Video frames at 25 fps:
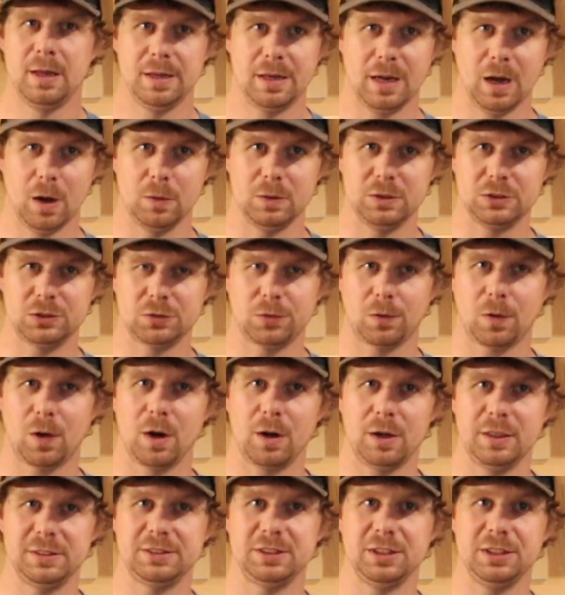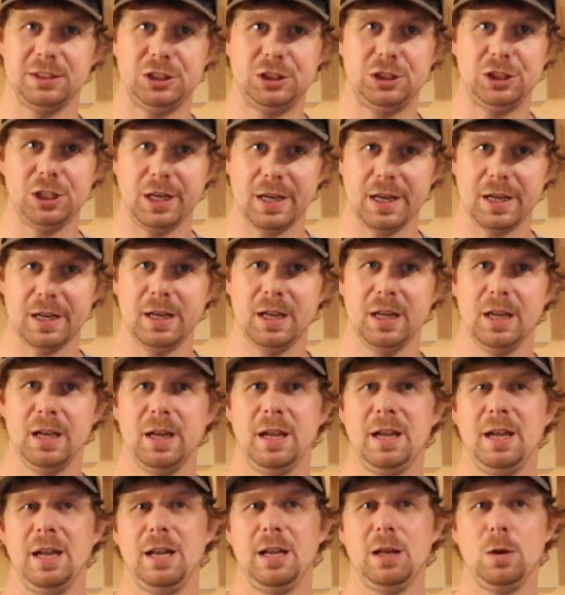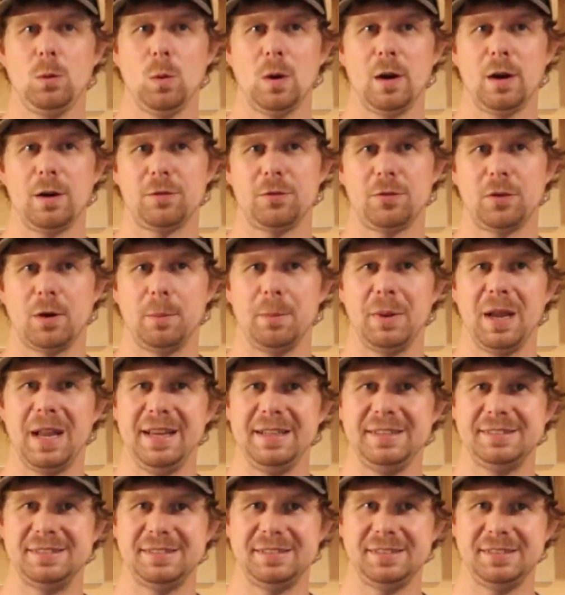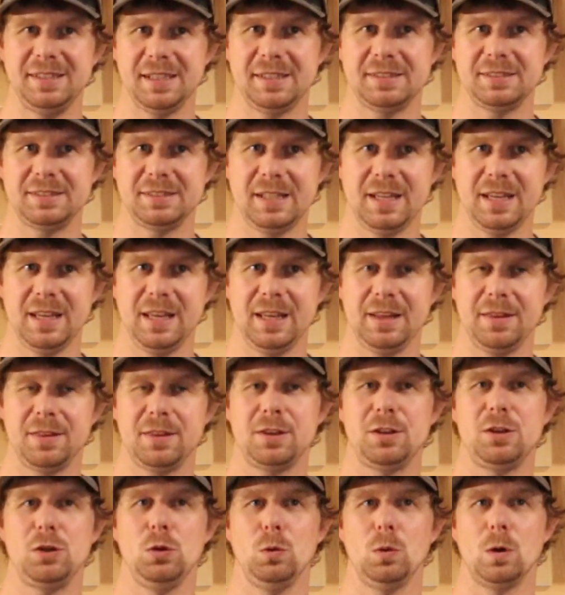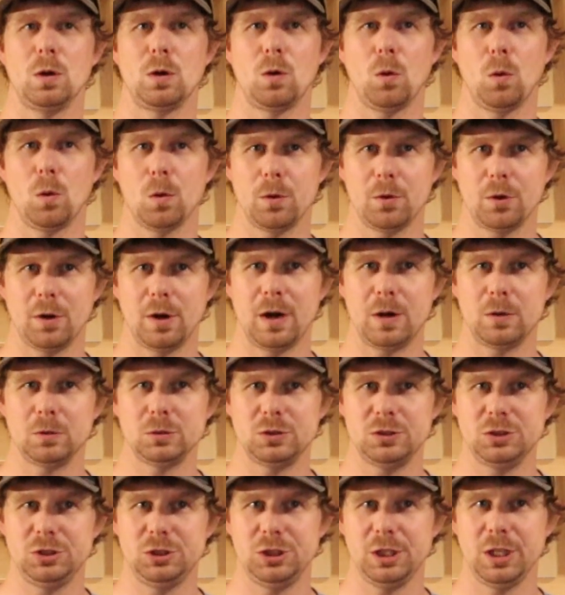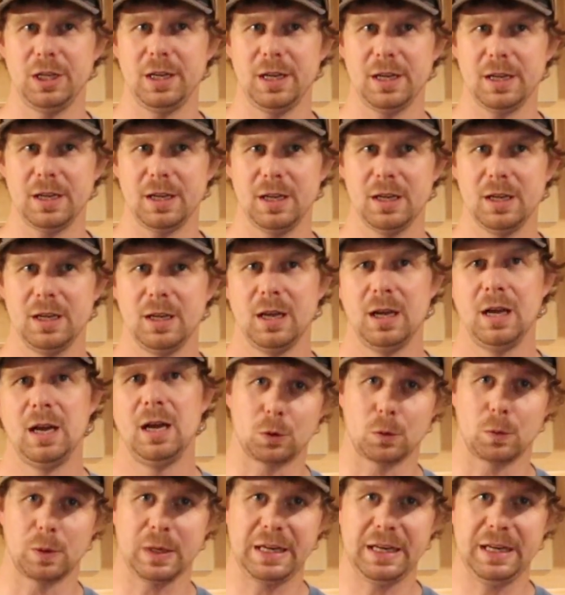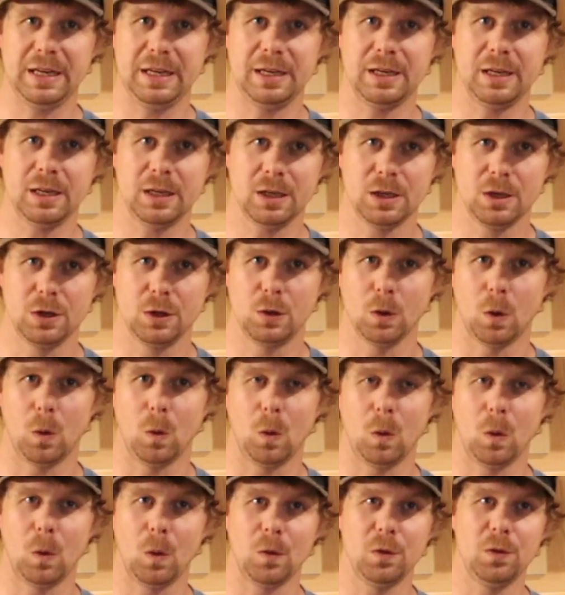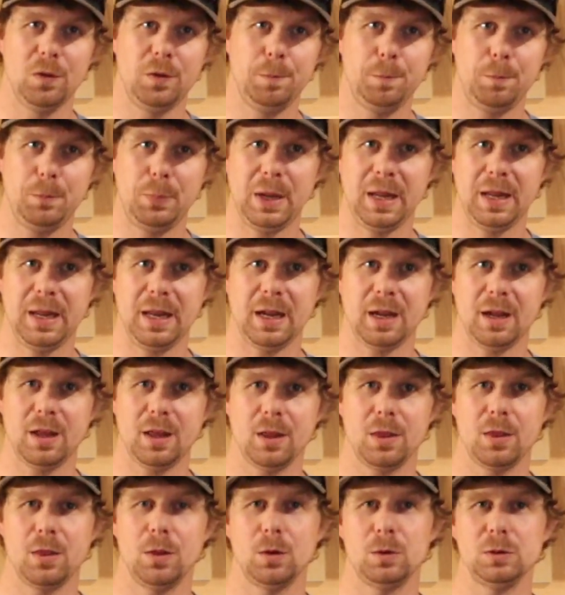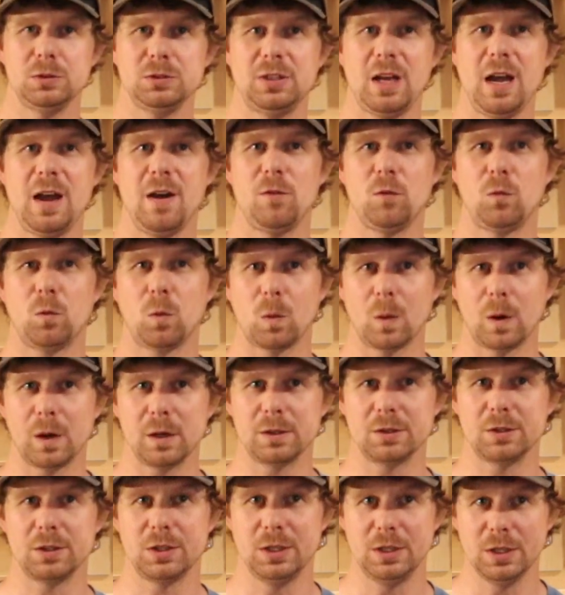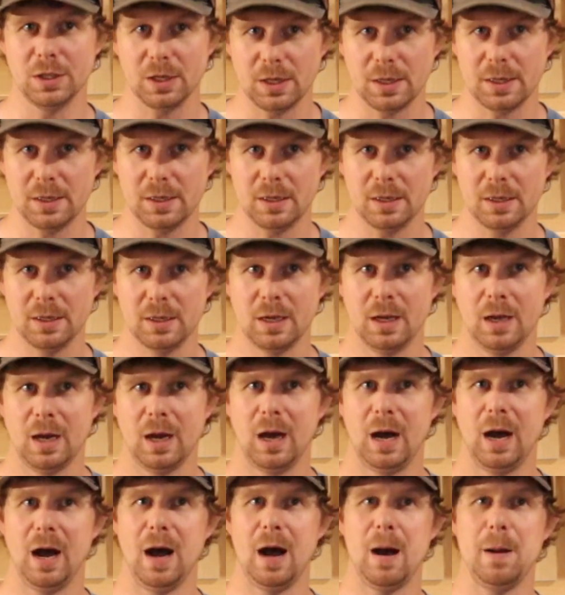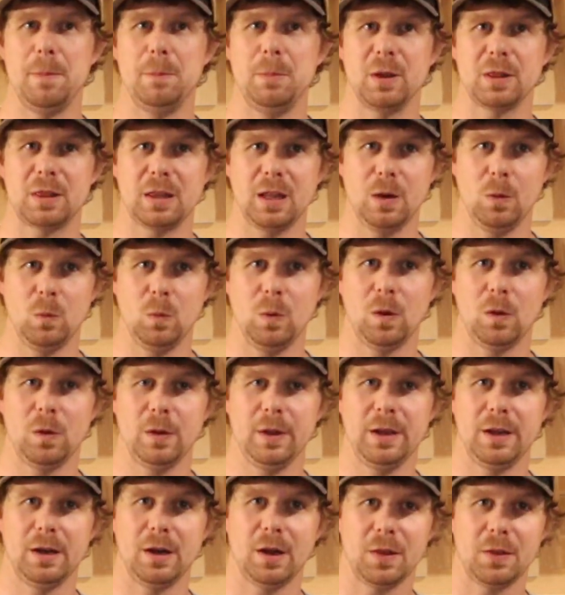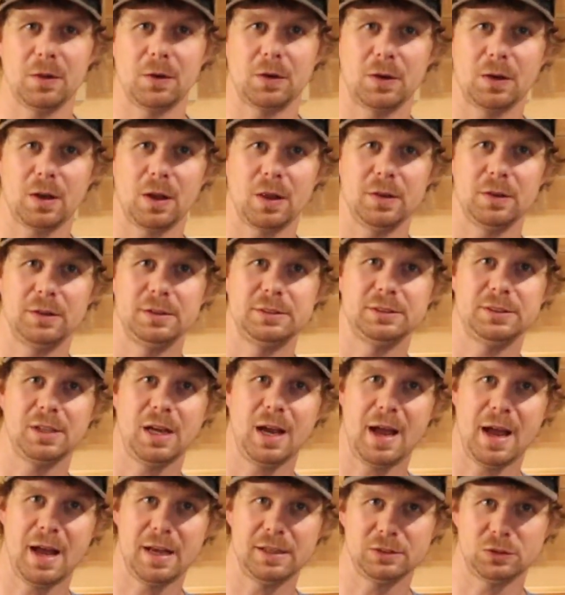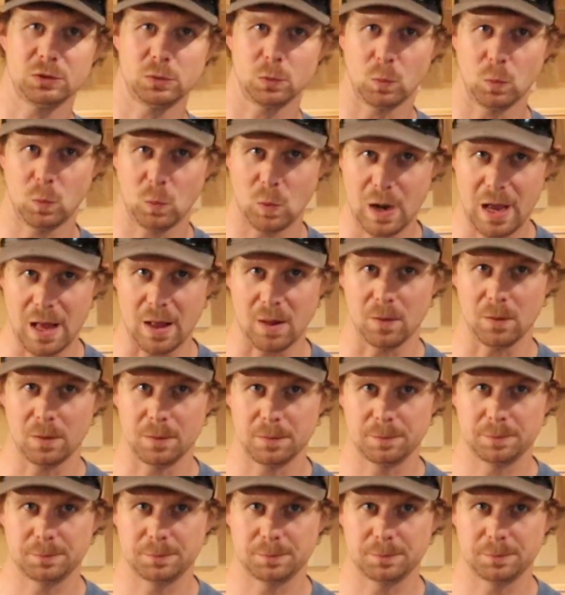Now, as far as a jig, anywhere from a 1/16 to a 1/4 ounce jig, green, gold, pink, those have worked good. But they will hit other colors as well.